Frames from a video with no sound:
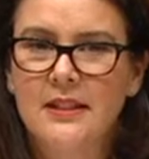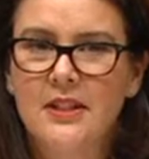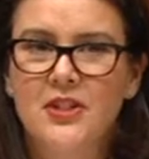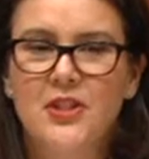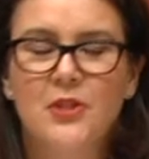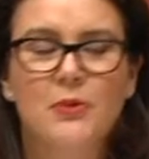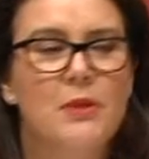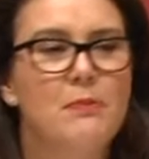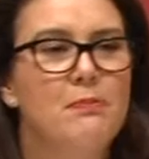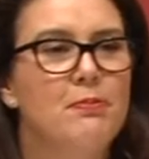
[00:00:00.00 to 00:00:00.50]

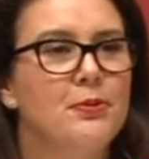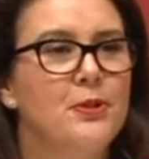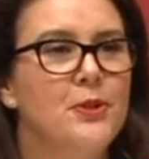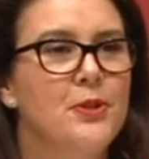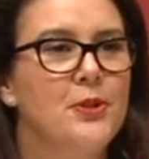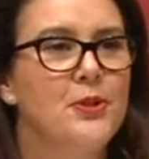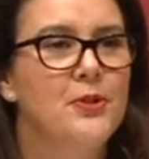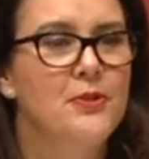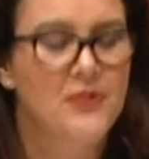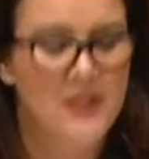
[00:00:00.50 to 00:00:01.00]
to
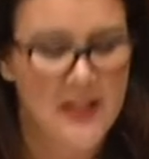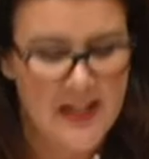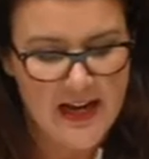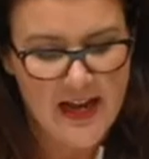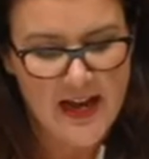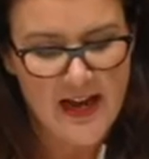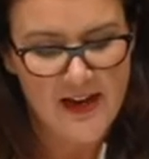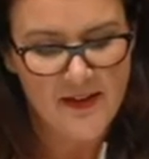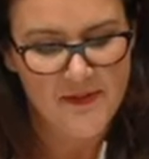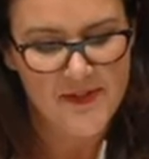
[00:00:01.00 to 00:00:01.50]
improve the
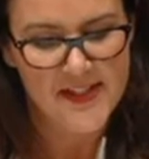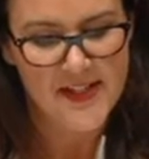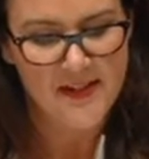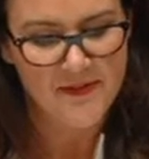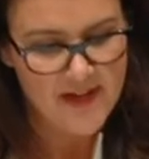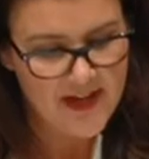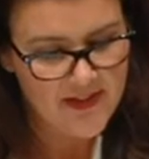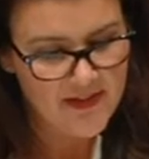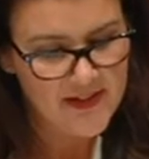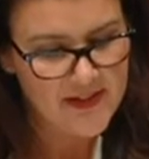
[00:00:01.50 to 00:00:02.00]
lives of
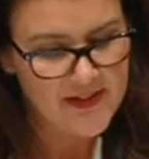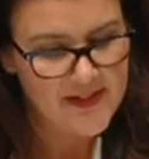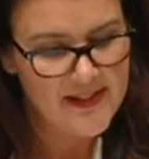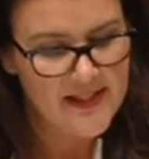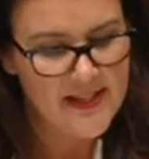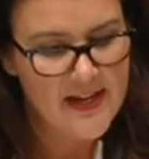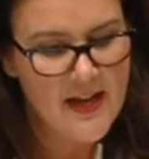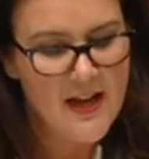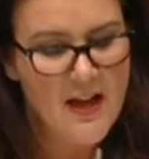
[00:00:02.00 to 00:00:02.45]
others